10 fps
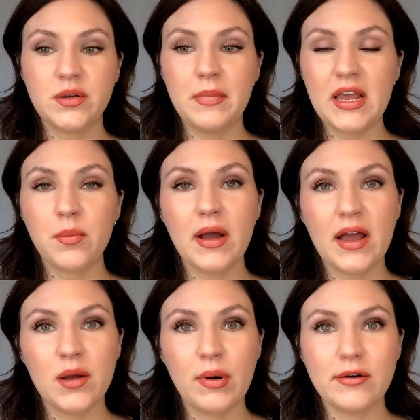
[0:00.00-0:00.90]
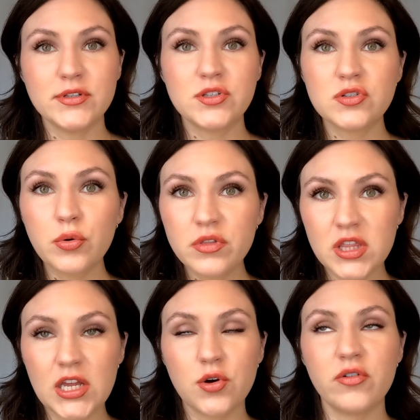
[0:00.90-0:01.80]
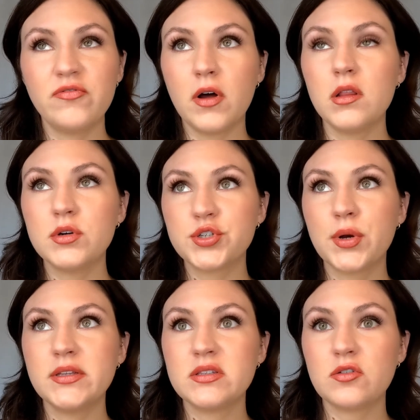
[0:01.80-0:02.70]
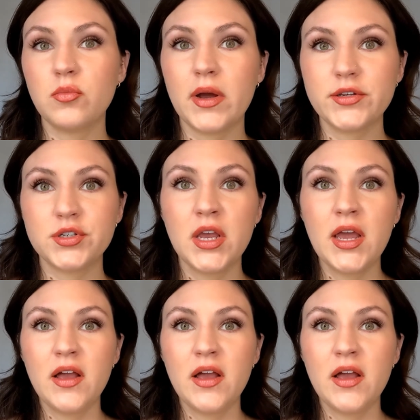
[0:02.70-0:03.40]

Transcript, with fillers: to make my eyebrows so thin or follow a trend so much